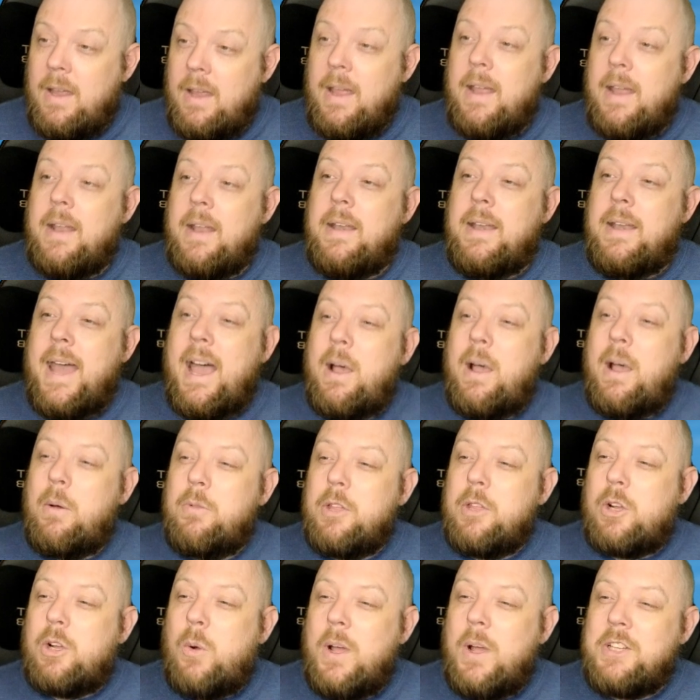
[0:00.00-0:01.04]
Now the
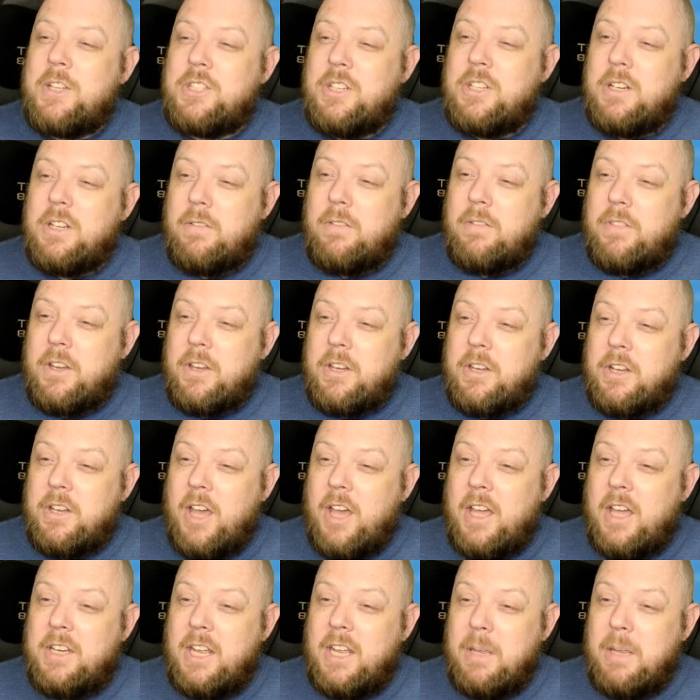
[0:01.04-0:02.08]
questioning of the
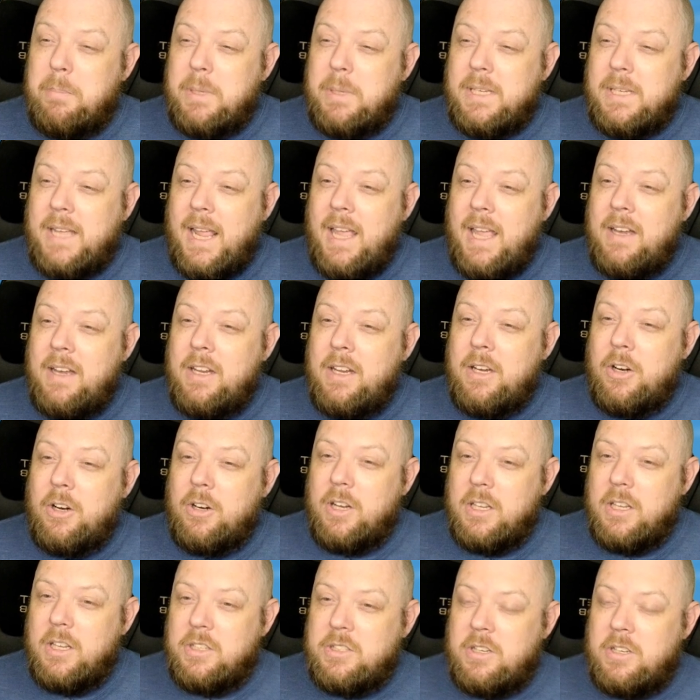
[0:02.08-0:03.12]
Tatate began in
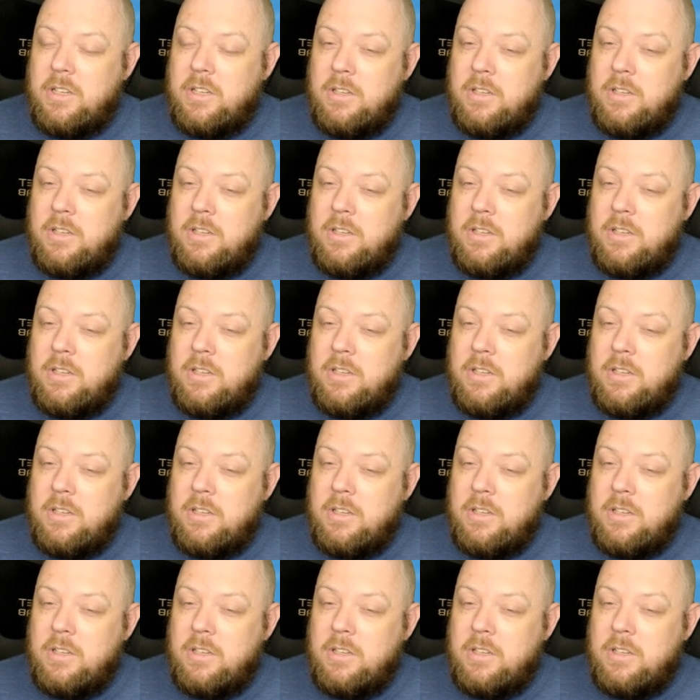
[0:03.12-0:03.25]
earnest.